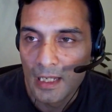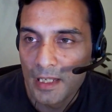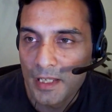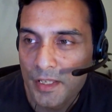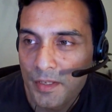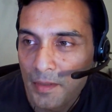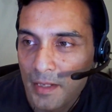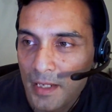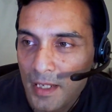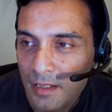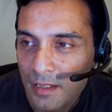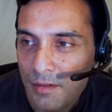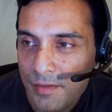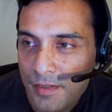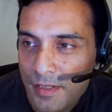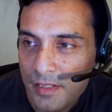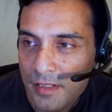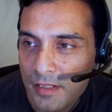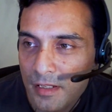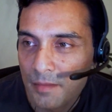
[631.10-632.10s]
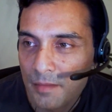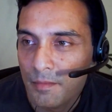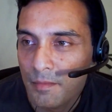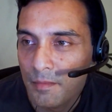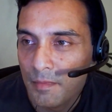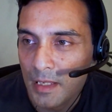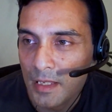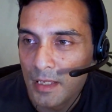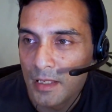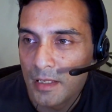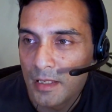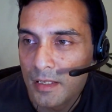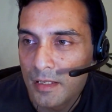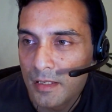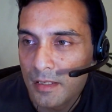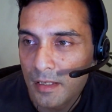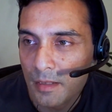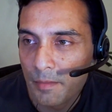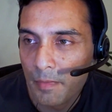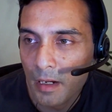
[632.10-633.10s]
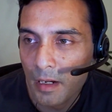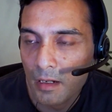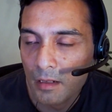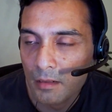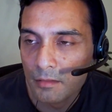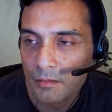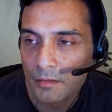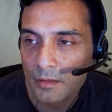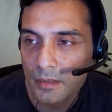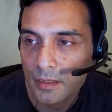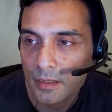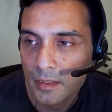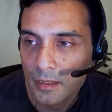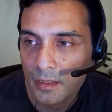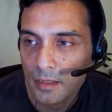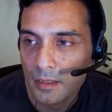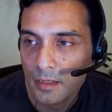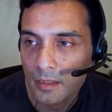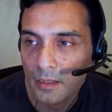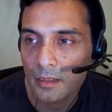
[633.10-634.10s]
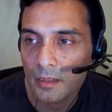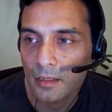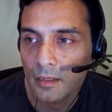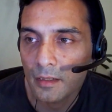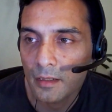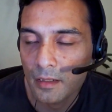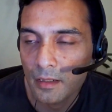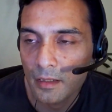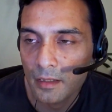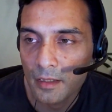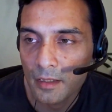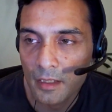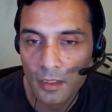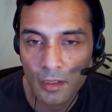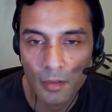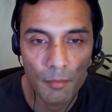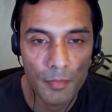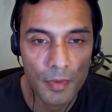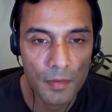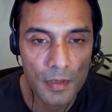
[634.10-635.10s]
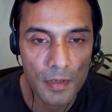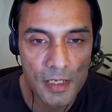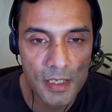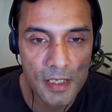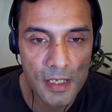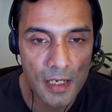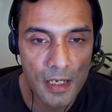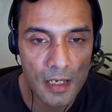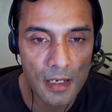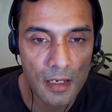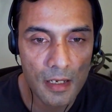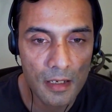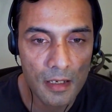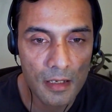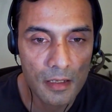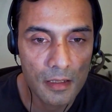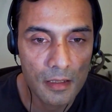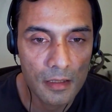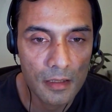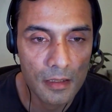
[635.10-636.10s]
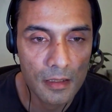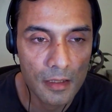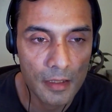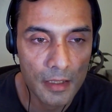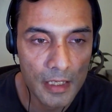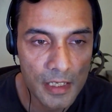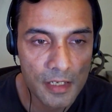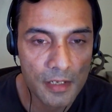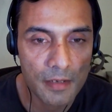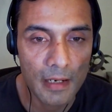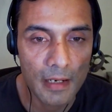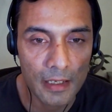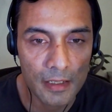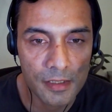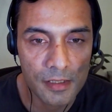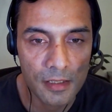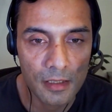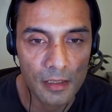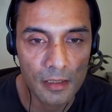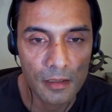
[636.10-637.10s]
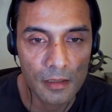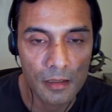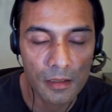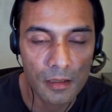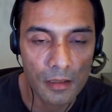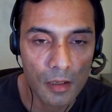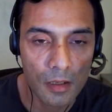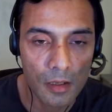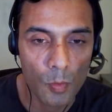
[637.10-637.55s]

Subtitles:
Yeah, so an ecosystem is about the community interacting